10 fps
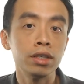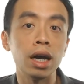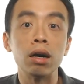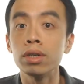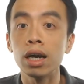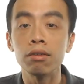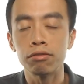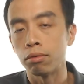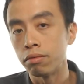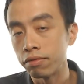the aldehyde
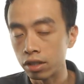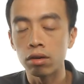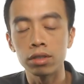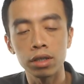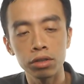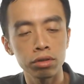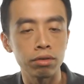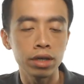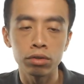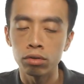from further oxidation,
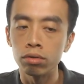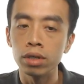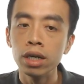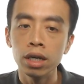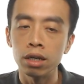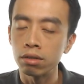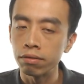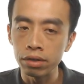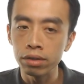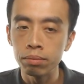right? So it is a
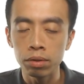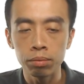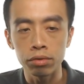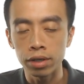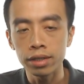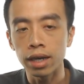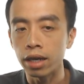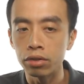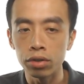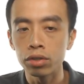very simple process. I
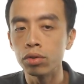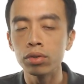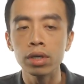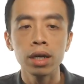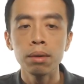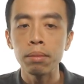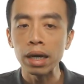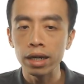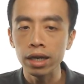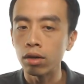can just use
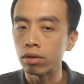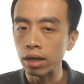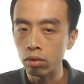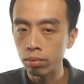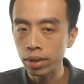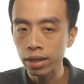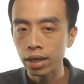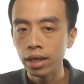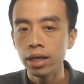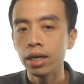manganate or dichromy
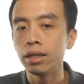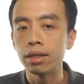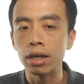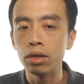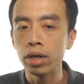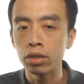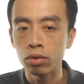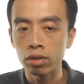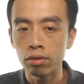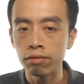in dilute H
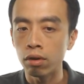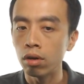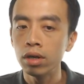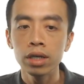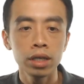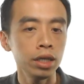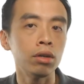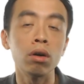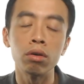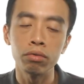two S O four, heat
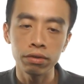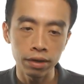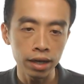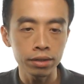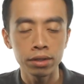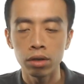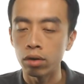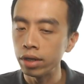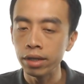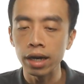or reflux, or
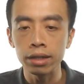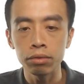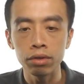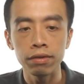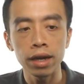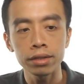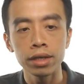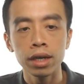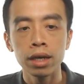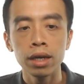heating under reflux.
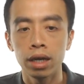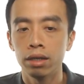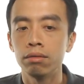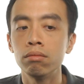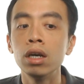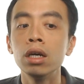And